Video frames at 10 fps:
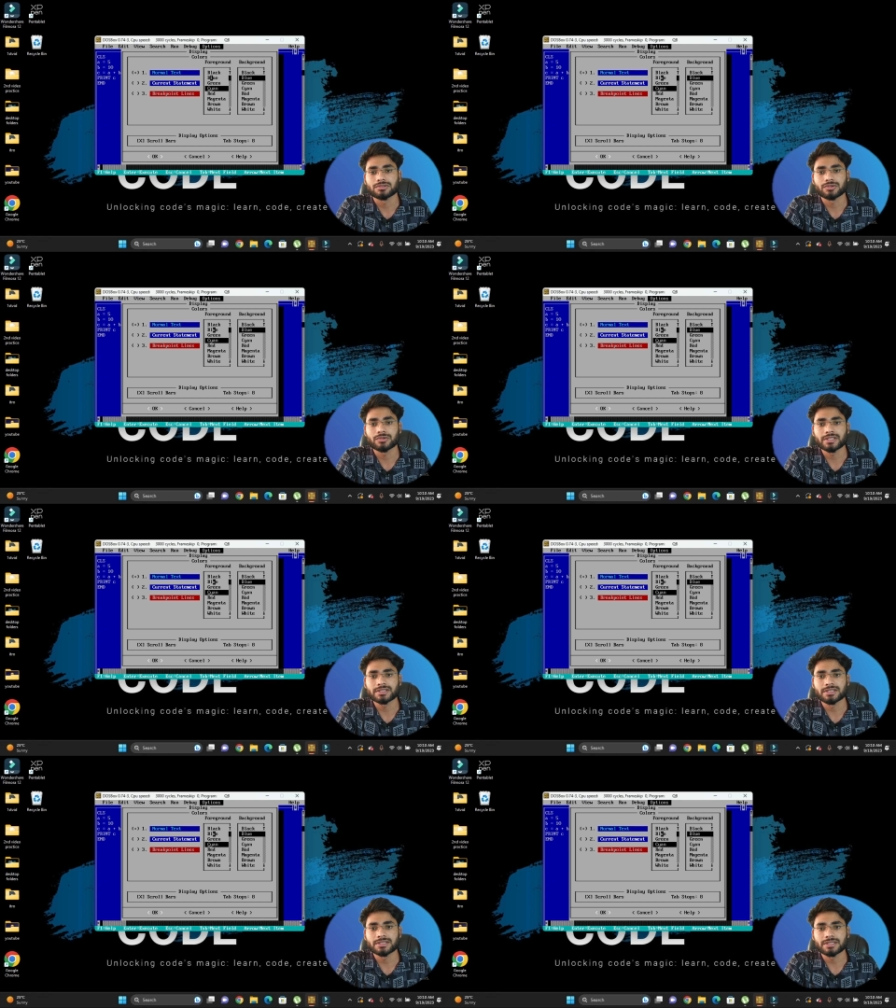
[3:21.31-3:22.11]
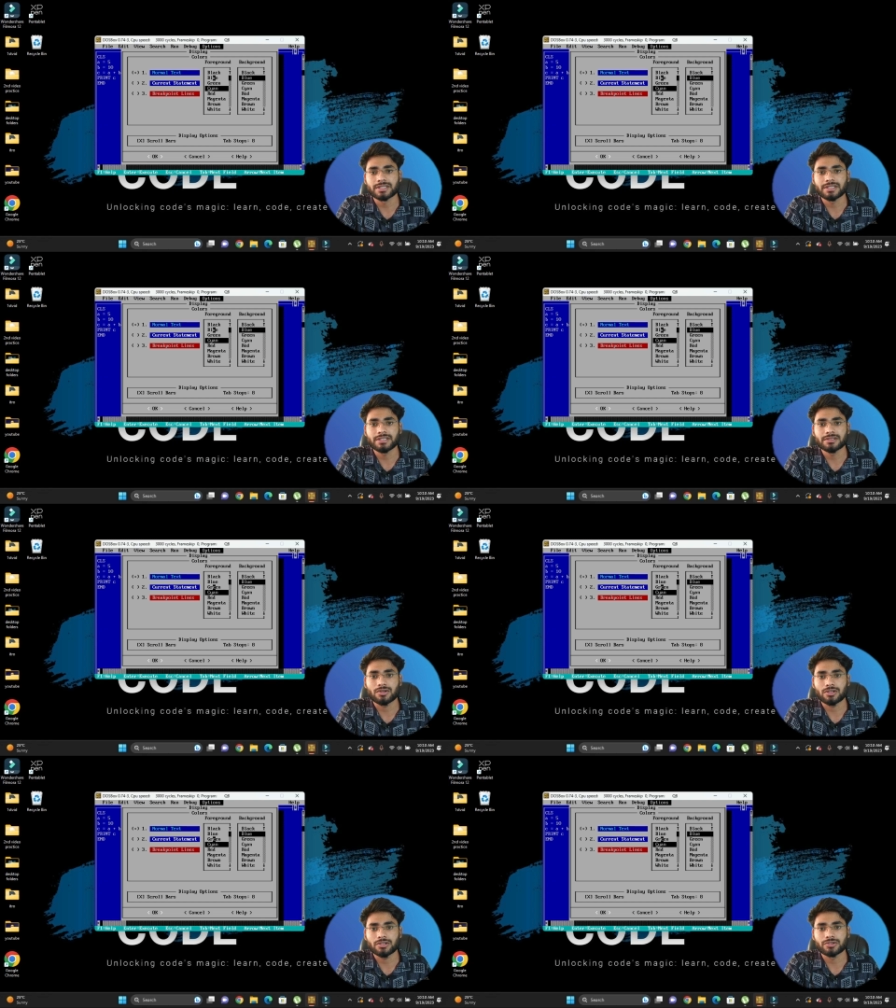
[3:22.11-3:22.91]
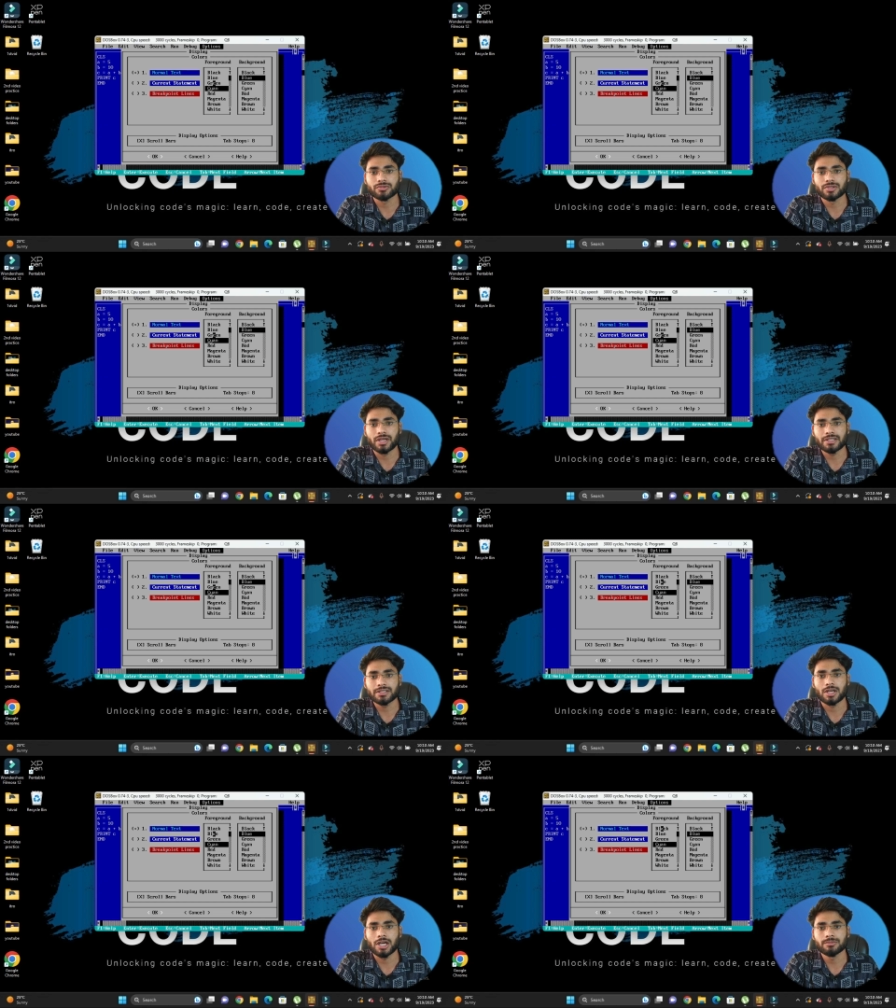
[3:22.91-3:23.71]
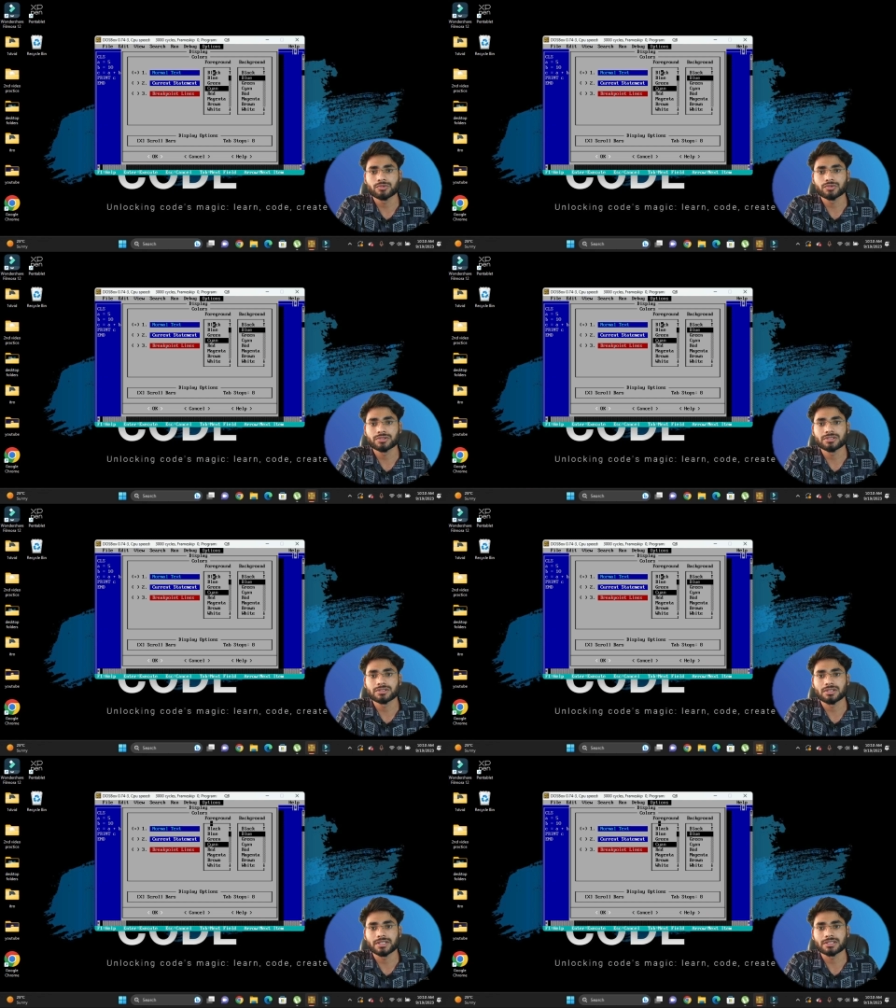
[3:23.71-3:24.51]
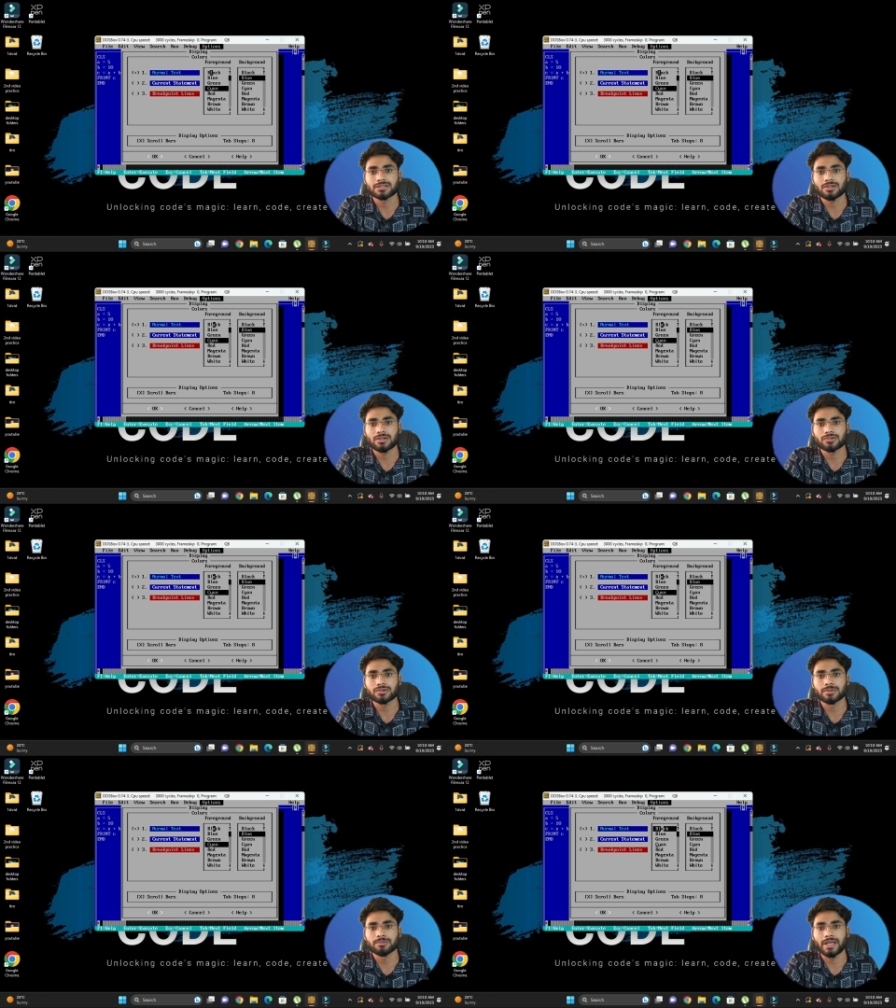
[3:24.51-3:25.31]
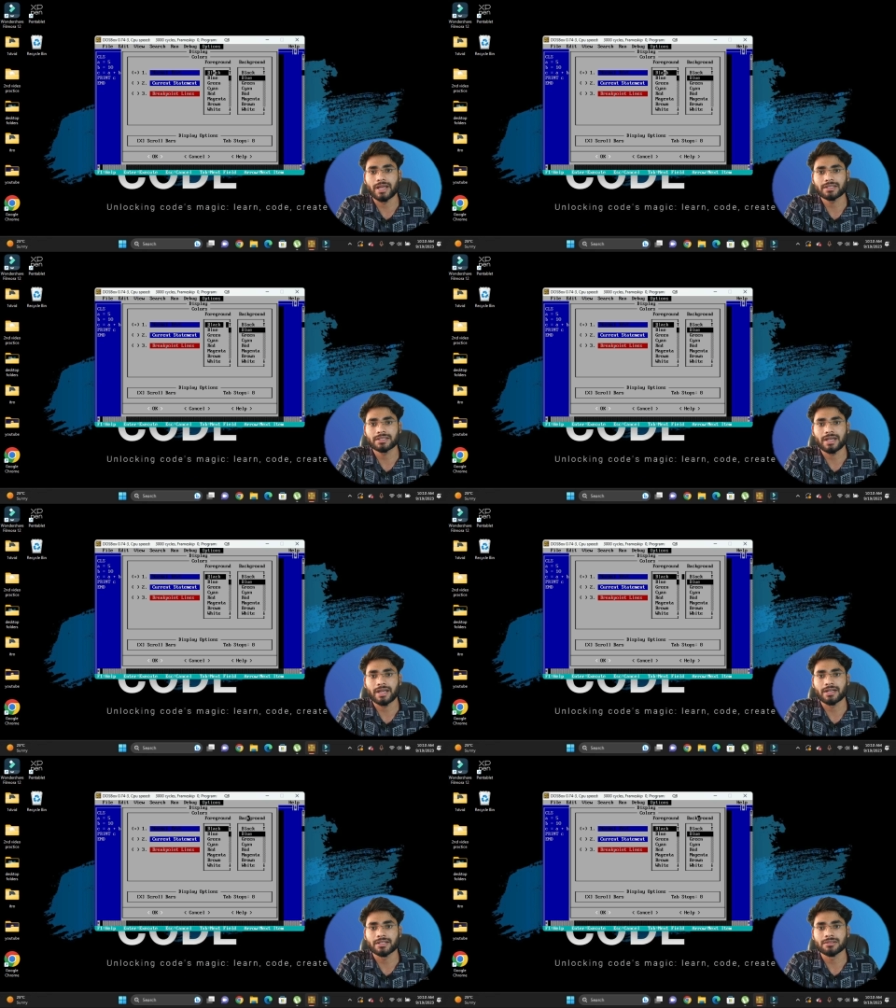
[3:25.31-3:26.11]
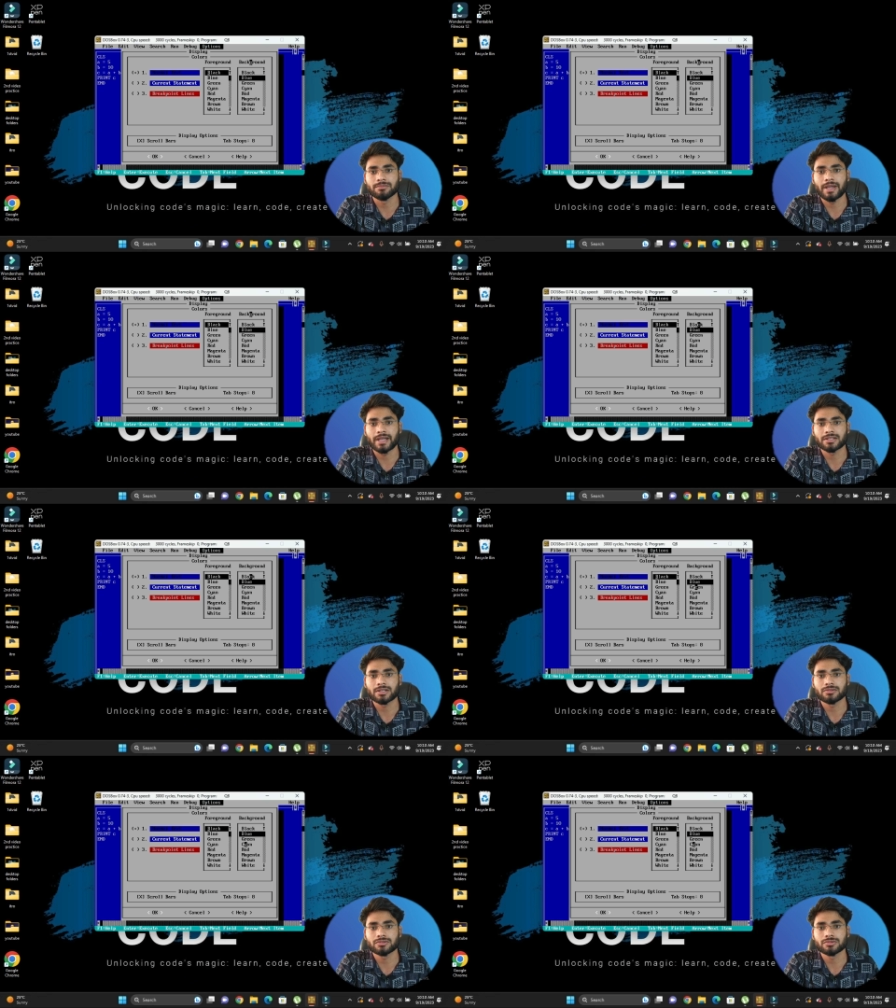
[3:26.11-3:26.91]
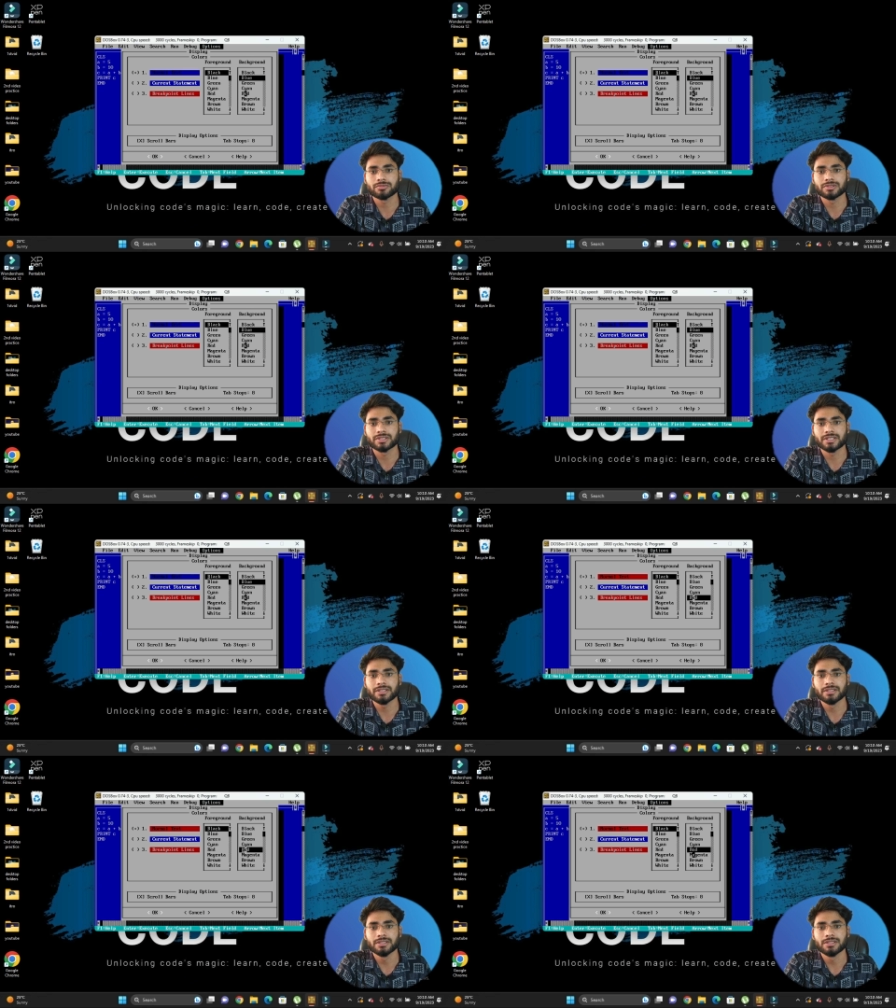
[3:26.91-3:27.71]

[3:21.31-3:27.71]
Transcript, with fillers: so you can select any color you like now i'm choosing text color to be black and background to be red